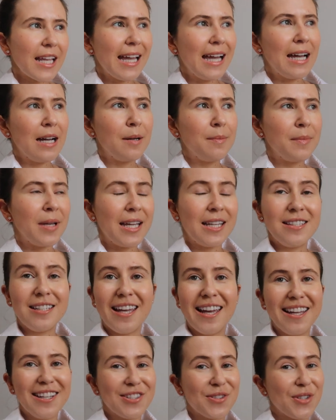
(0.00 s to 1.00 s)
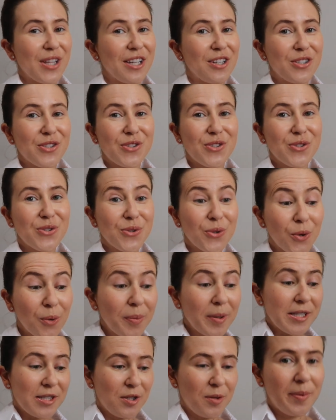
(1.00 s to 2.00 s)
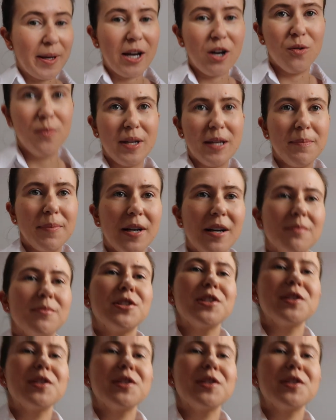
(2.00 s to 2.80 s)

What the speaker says: And yeah, it's like super, super helped me, but I'm